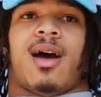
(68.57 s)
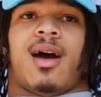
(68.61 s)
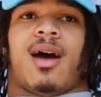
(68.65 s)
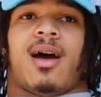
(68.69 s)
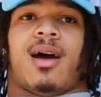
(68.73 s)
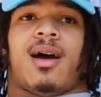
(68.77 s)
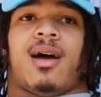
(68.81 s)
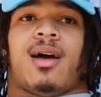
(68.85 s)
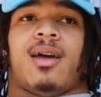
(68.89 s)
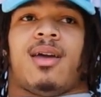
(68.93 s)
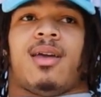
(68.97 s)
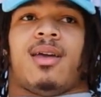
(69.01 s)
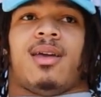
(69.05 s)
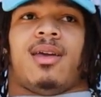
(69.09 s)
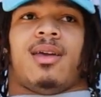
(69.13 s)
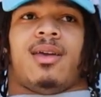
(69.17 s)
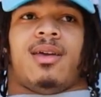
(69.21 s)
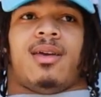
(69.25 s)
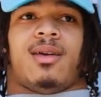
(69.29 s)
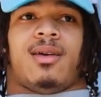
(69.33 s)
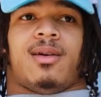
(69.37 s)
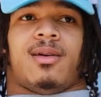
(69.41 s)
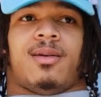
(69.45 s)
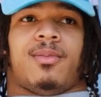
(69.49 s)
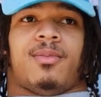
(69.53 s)
I
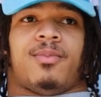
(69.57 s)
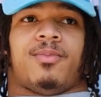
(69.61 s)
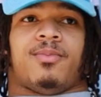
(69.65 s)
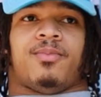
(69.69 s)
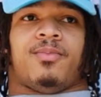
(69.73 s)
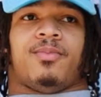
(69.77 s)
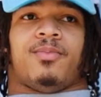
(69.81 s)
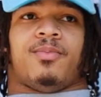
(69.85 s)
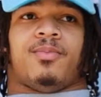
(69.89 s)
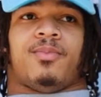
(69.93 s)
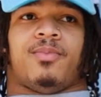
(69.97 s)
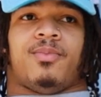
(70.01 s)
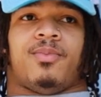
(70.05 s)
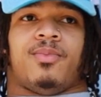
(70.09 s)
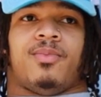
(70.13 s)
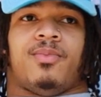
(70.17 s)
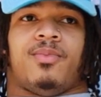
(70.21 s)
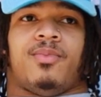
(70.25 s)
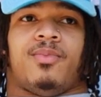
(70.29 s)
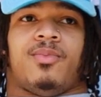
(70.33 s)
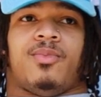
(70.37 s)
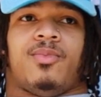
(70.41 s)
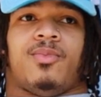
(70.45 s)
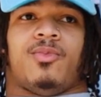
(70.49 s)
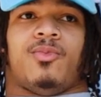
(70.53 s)
am
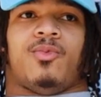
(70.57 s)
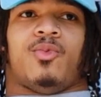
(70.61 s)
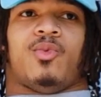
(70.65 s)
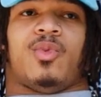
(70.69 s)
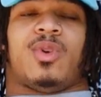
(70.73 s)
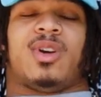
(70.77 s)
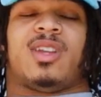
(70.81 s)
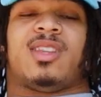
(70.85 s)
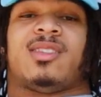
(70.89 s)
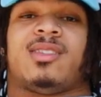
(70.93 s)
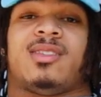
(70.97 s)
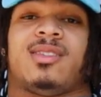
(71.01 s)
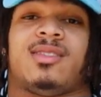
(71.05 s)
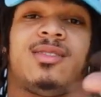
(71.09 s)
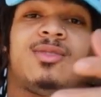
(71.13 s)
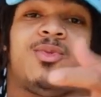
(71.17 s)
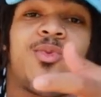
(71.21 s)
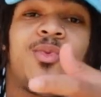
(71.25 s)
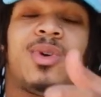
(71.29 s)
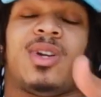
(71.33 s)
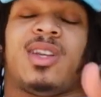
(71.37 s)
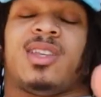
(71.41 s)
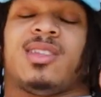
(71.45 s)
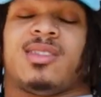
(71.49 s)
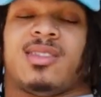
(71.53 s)

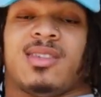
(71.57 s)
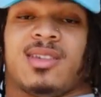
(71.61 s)
wanting